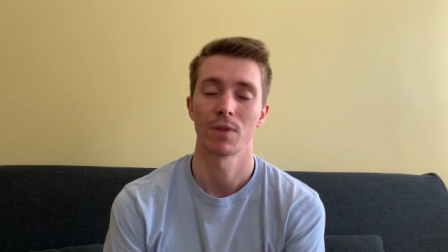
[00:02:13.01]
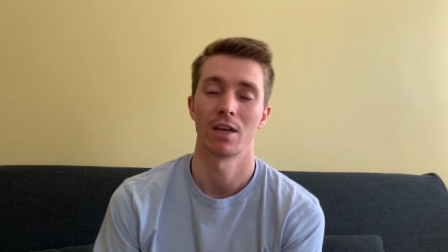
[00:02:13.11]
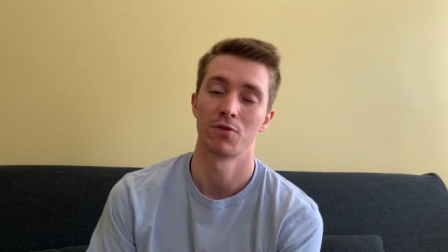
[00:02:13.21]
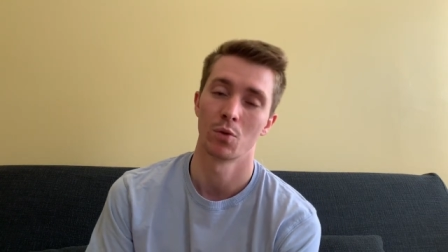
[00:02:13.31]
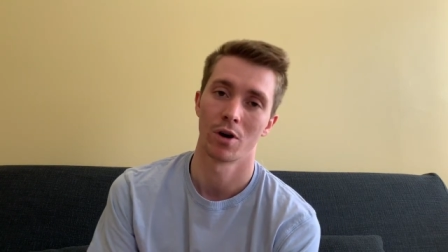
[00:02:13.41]

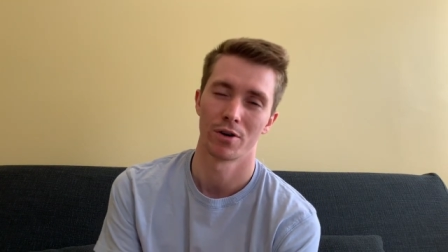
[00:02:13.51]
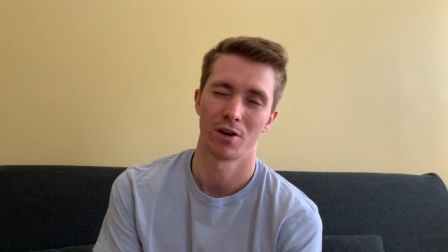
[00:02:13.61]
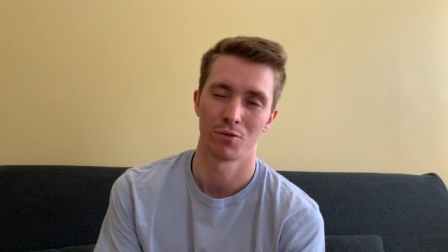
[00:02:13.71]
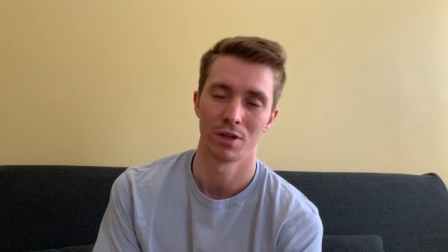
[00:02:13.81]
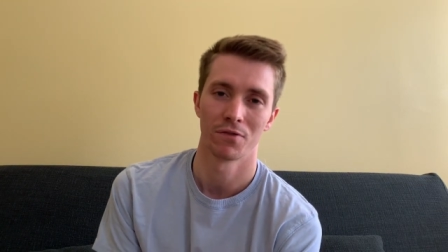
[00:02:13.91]
If you are
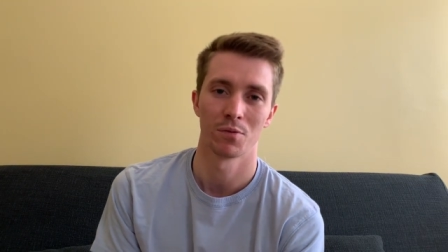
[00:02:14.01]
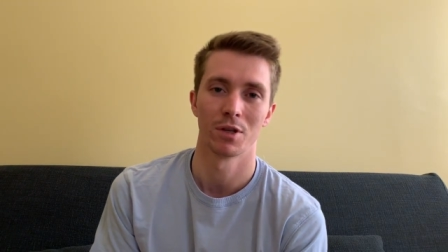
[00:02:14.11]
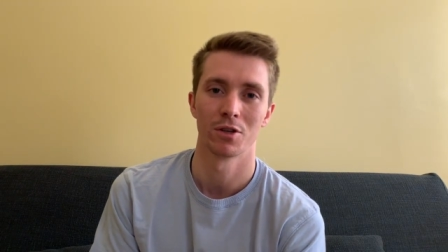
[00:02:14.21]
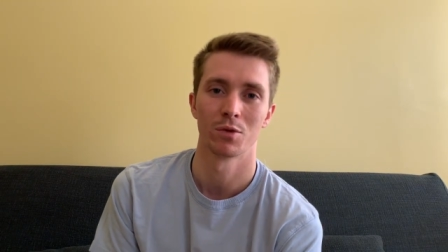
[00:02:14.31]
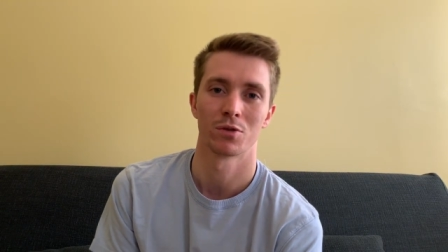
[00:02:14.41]
not really
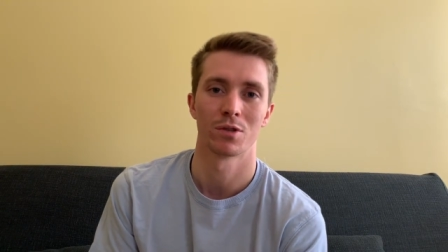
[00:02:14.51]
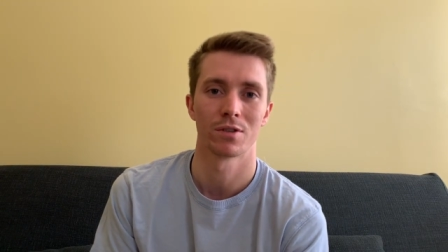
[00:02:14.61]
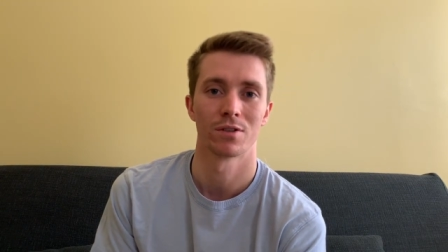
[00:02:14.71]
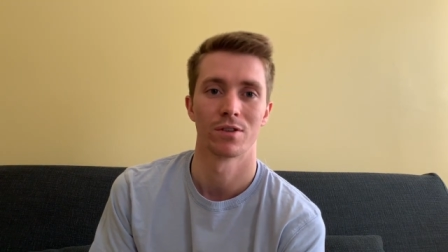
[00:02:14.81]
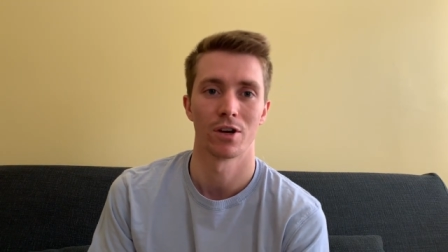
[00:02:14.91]
familiar with
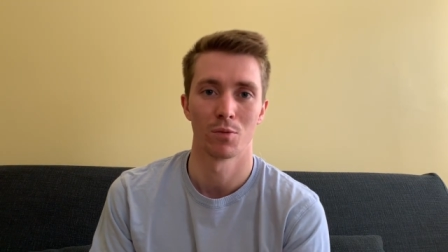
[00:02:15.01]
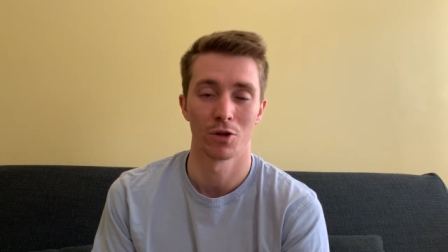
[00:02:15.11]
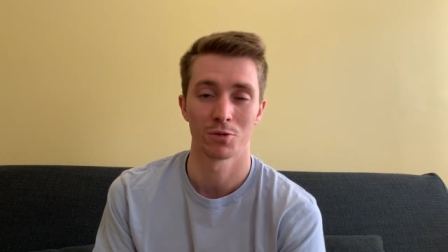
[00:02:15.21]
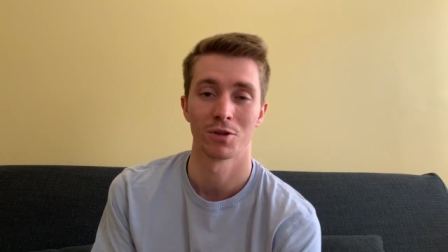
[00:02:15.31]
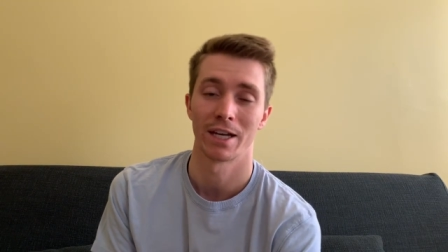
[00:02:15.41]
Switzerland, there are
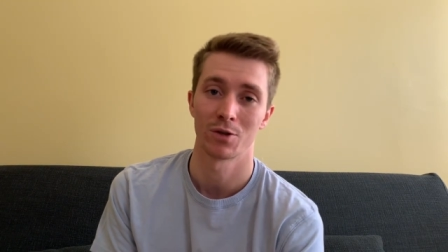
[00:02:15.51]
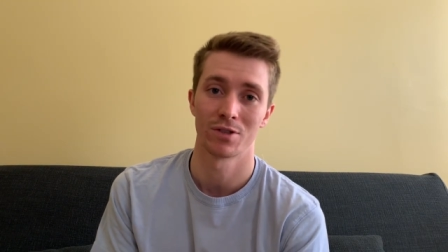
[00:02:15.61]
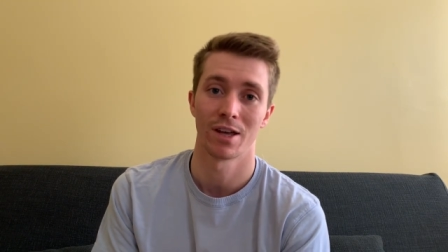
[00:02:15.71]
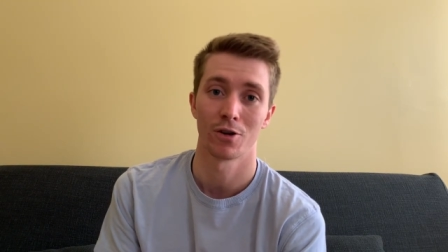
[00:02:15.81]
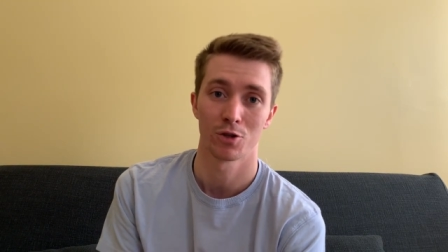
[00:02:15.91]
multiple languages
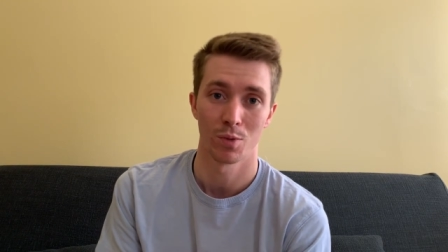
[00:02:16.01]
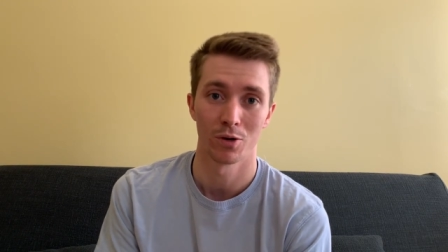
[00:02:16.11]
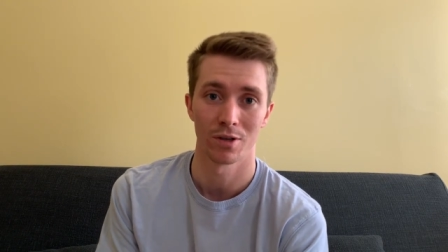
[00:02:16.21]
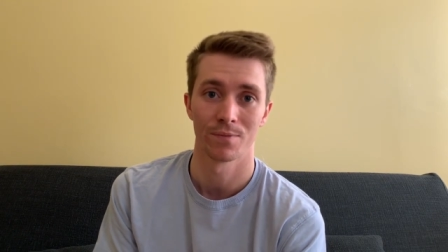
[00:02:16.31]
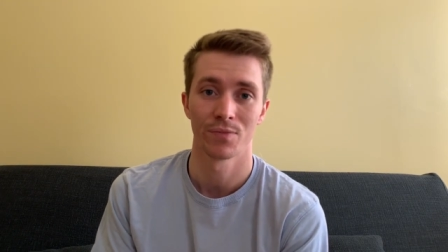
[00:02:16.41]
that are
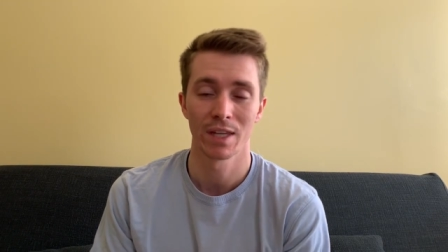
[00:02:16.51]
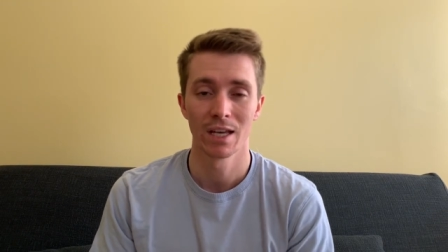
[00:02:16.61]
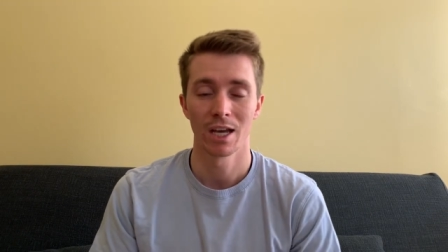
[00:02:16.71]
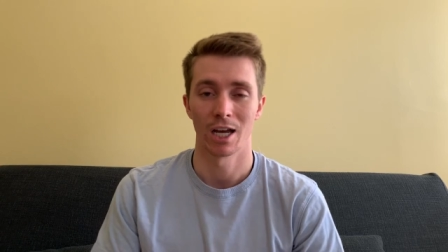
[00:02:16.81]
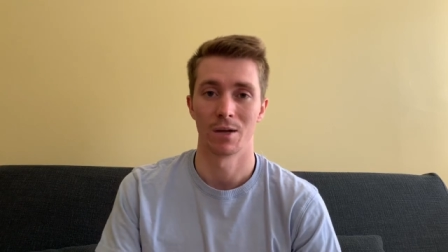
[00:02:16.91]
spoken
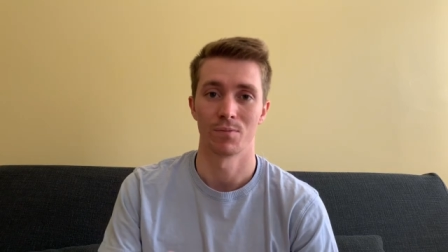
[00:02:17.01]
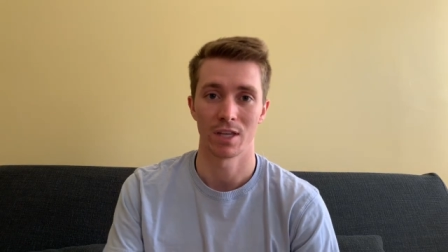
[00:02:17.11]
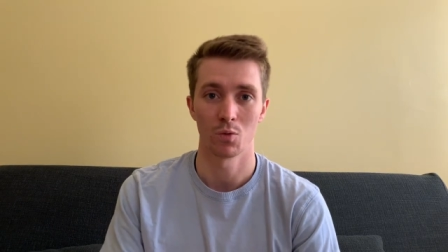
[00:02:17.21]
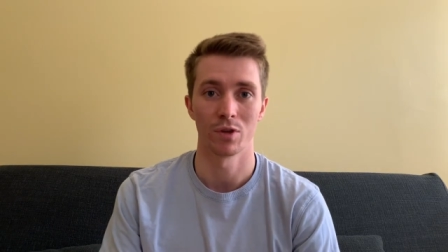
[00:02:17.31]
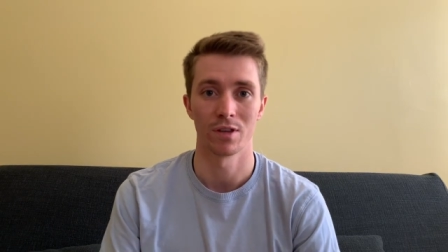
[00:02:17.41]

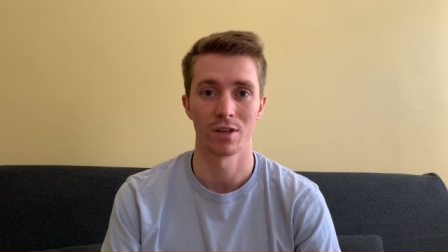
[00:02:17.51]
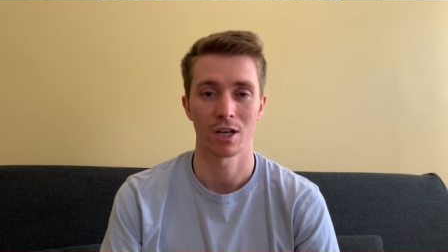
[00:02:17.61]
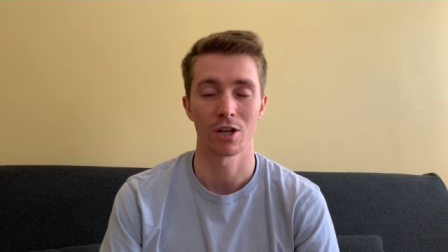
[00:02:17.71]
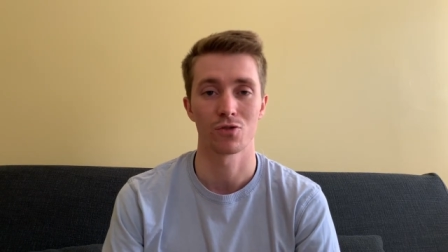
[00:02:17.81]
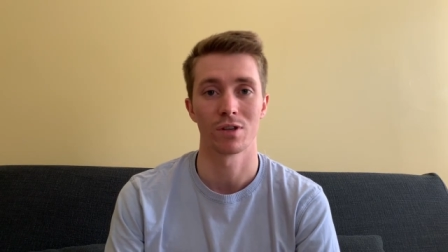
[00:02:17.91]
within the
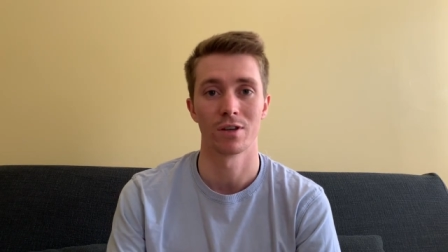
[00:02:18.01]
country.